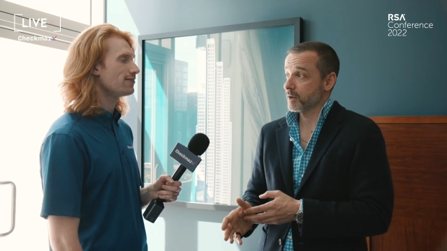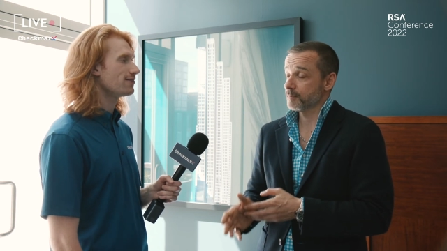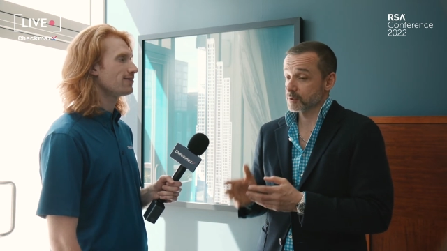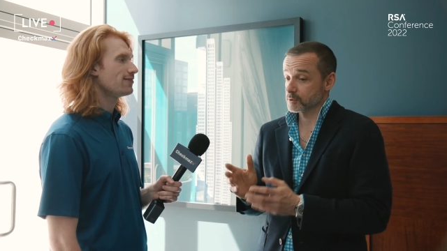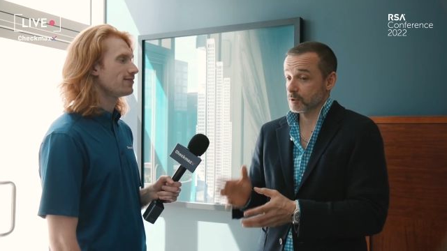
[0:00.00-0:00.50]

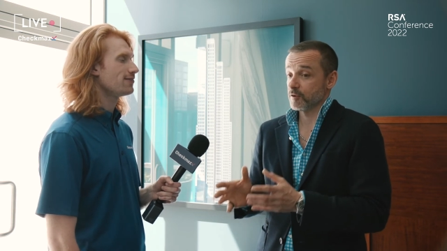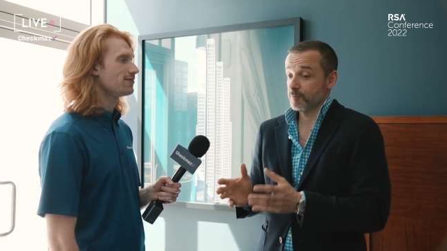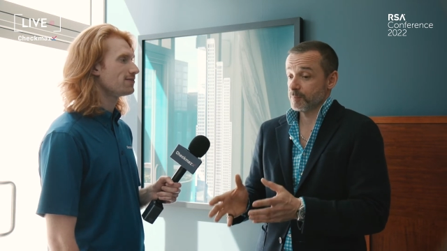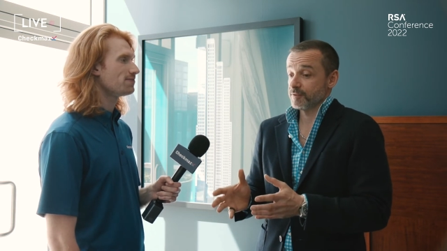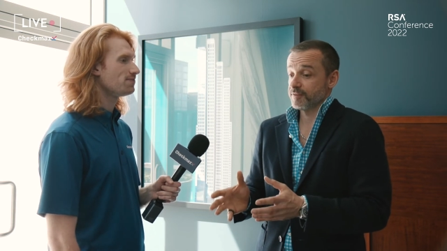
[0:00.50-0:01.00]
Speaker 1: right because a lot
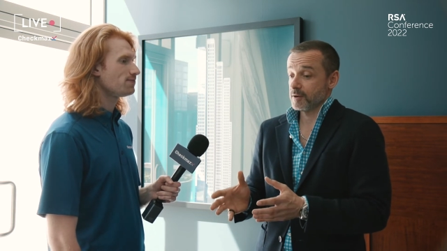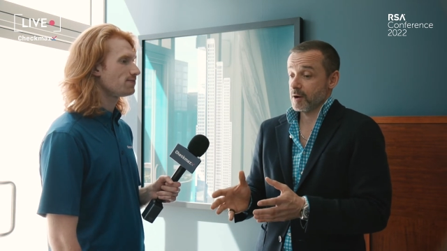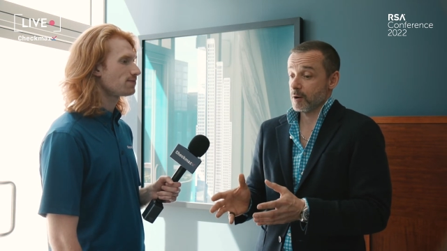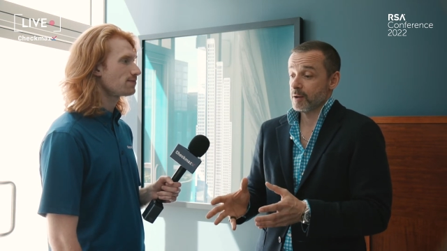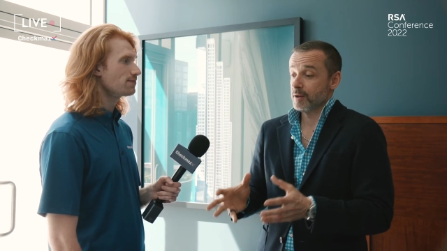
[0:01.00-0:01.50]
of people
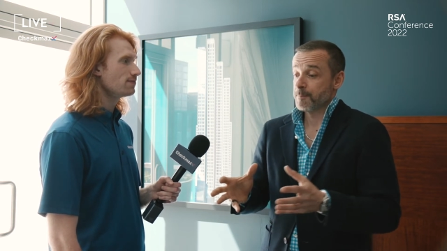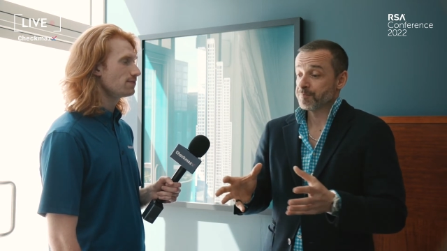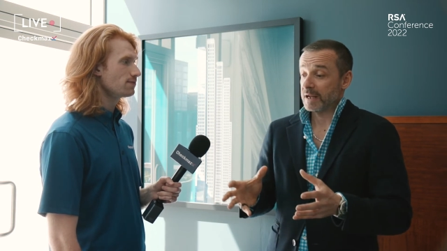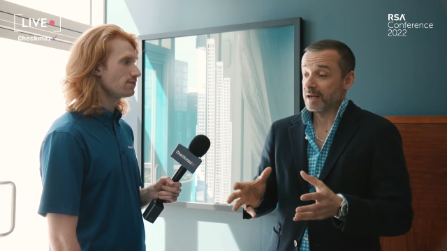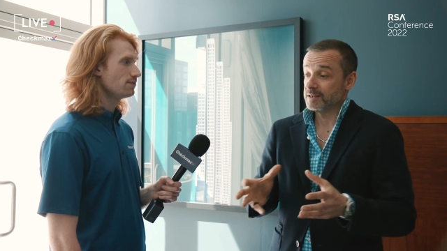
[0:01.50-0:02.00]
figure out
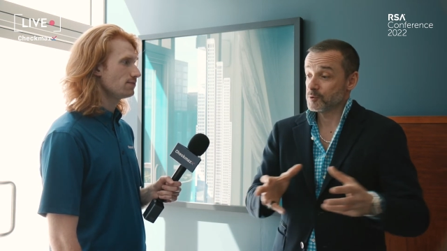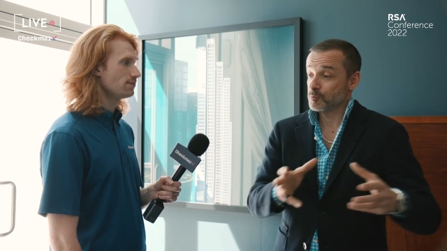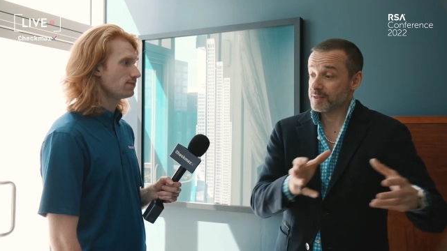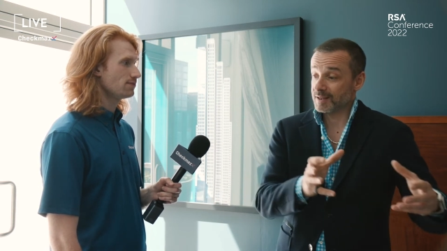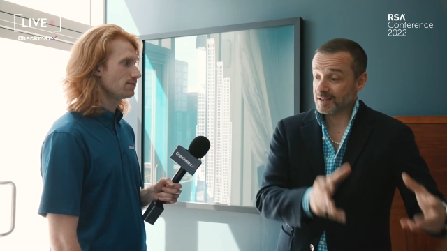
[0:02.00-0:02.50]
i need to
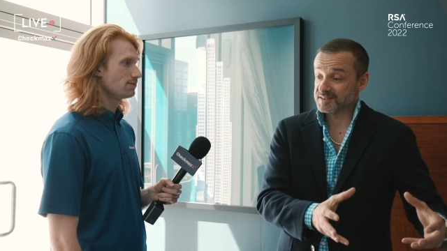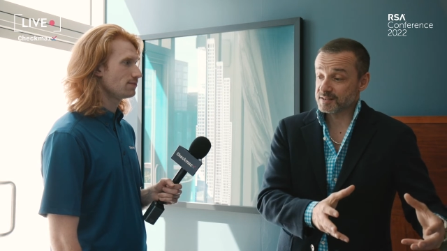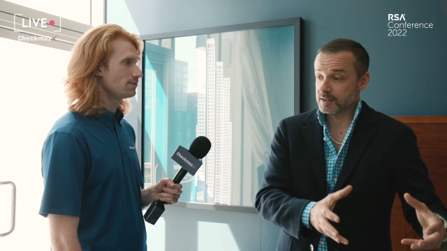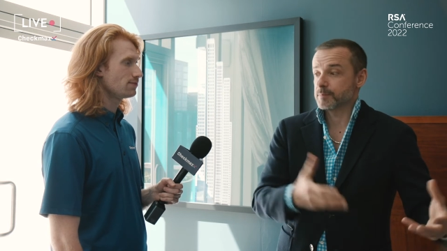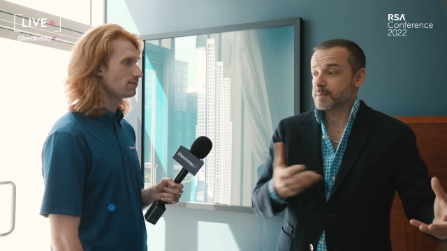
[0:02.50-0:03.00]
be
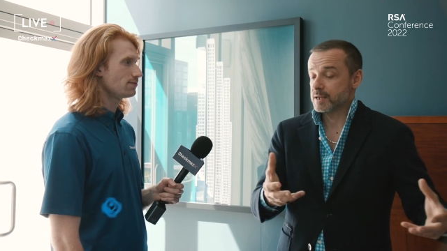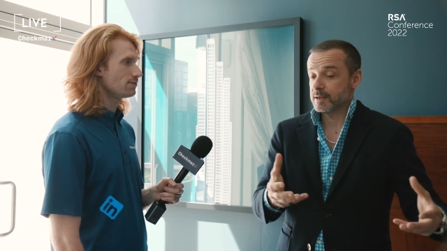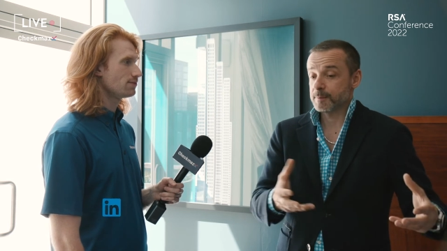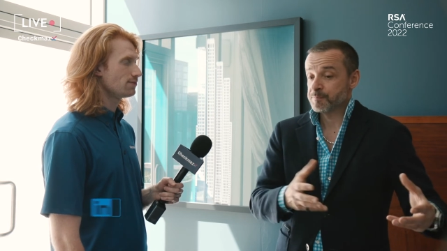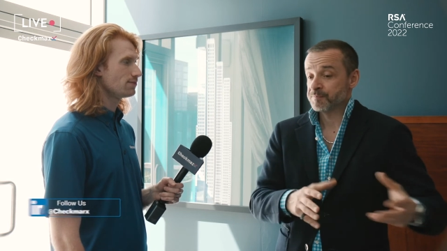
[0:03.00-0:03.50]
elastic
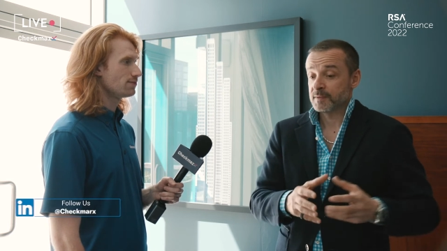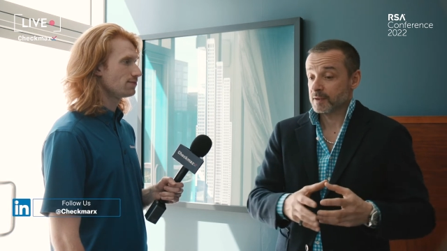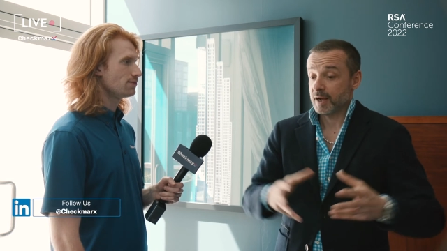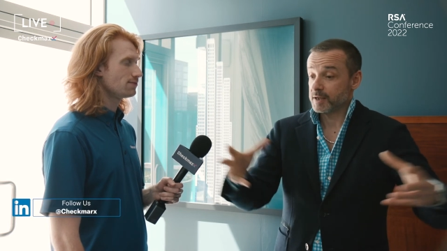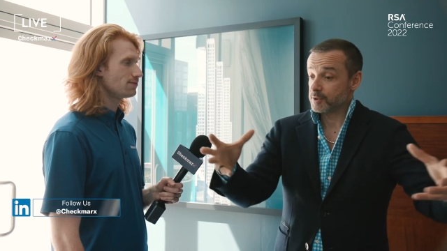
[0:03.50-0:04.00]
meaning
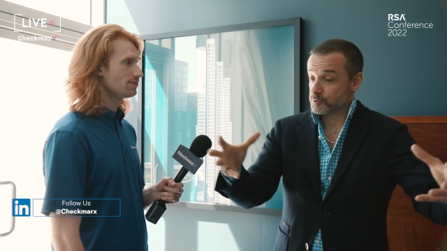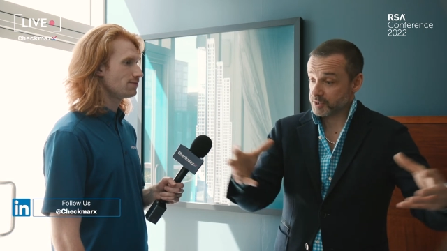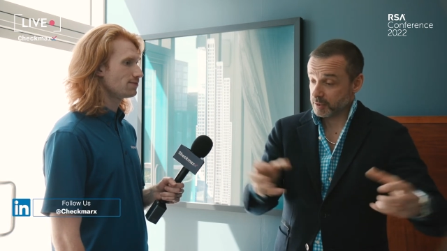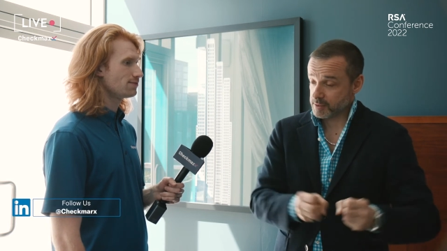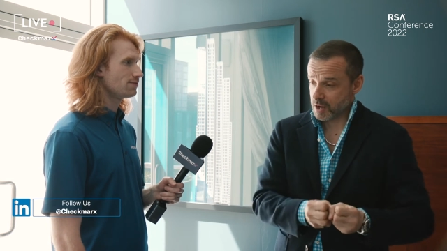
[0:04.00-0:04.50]
I need to
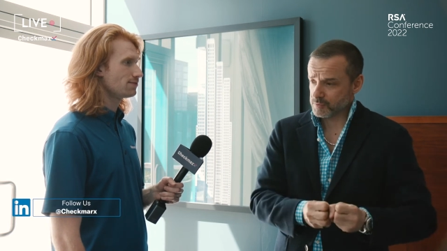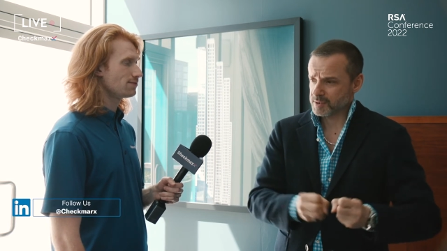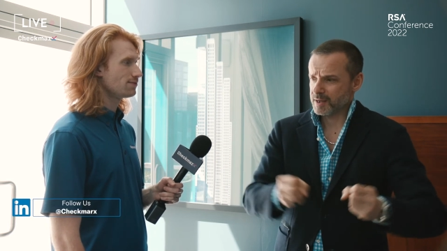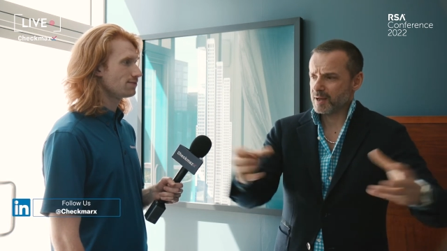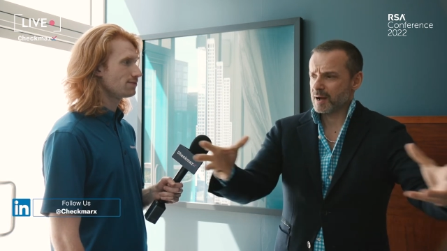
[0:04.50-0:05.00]
scale down,
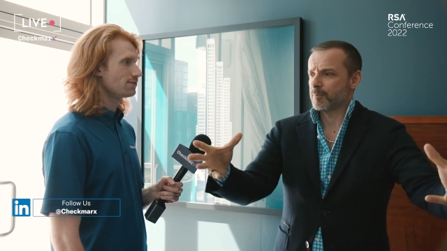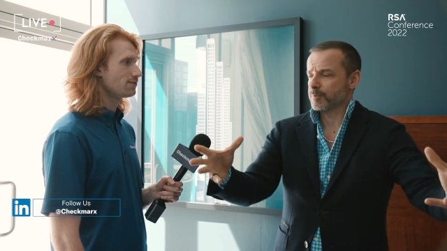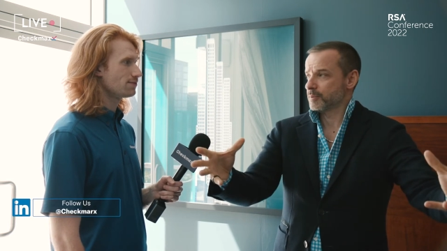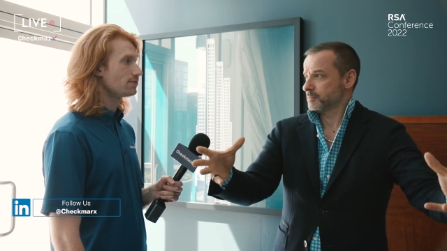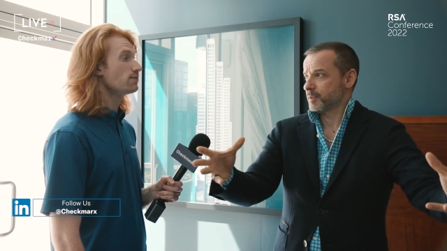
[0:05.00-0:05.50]
scale
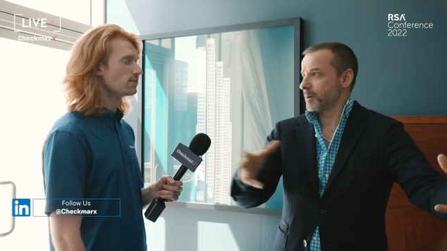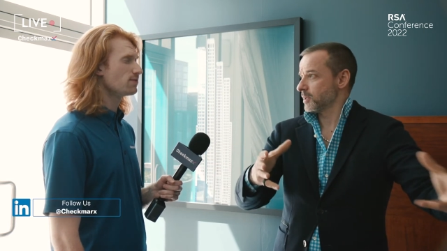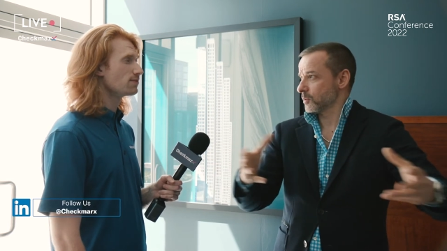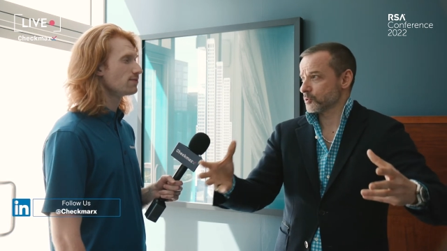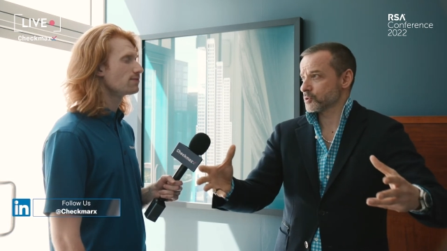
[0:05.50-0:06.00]
up,
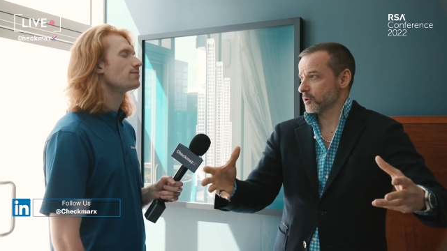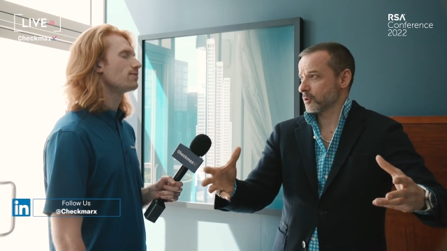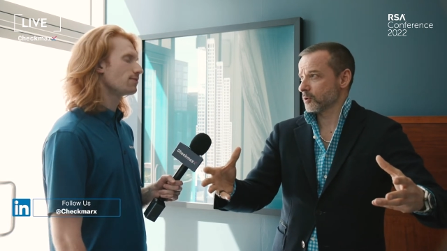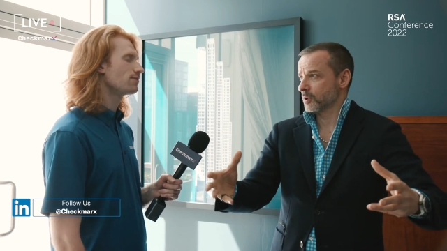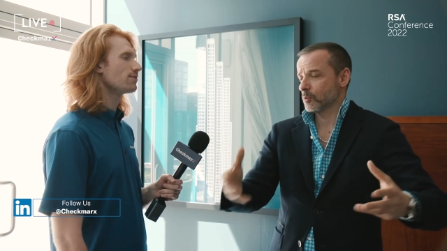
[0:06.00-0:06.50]
depending what's
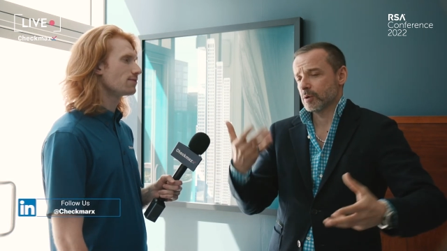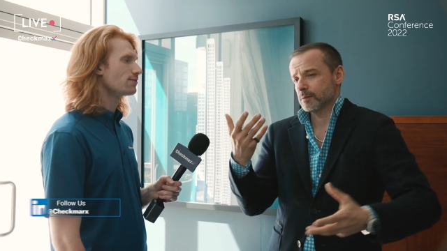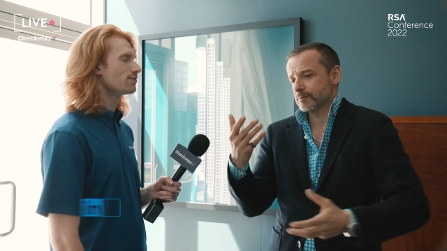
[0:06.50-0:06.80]
going on in the world.